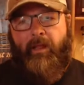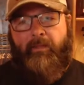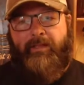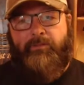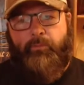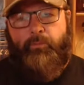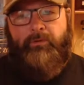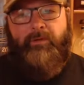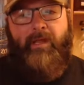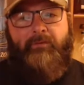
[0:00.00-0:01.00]
And that's
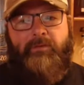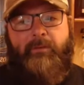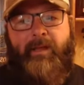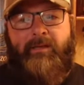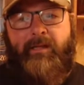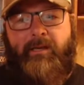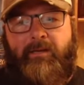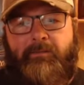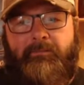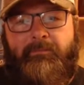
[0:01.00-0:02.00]
really heavily mandated.